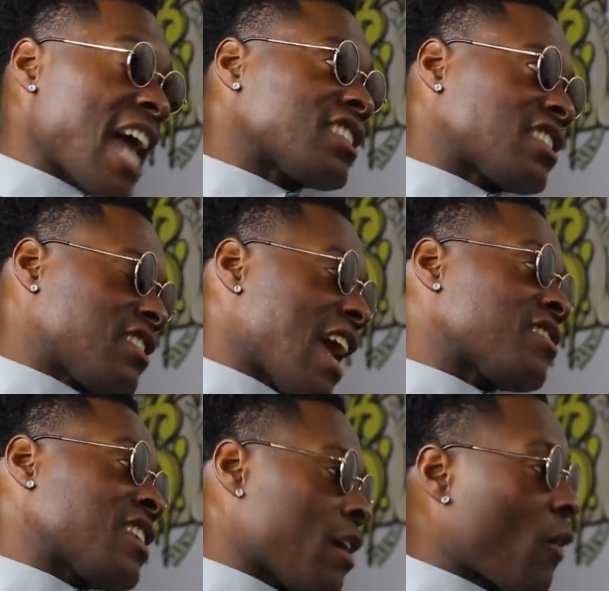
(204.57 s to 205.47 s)
That's
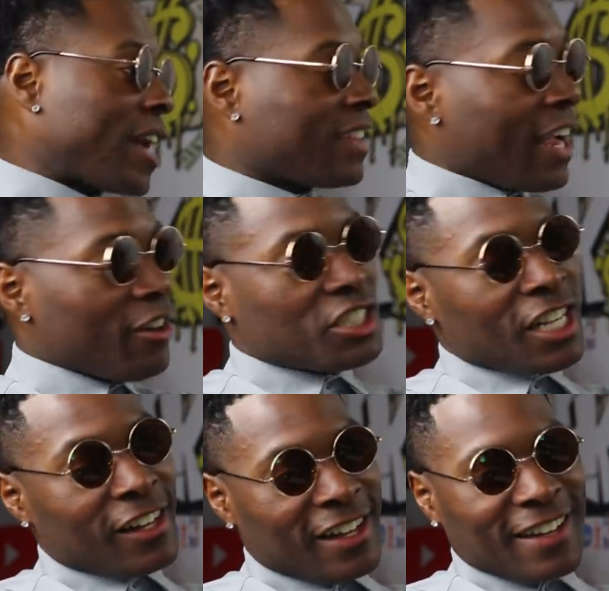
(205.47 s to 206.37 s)
that's it right there,
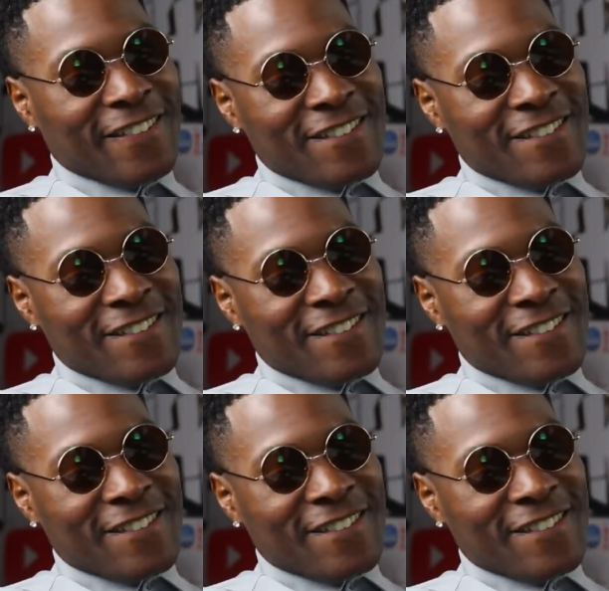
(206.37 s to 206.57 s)
chilla.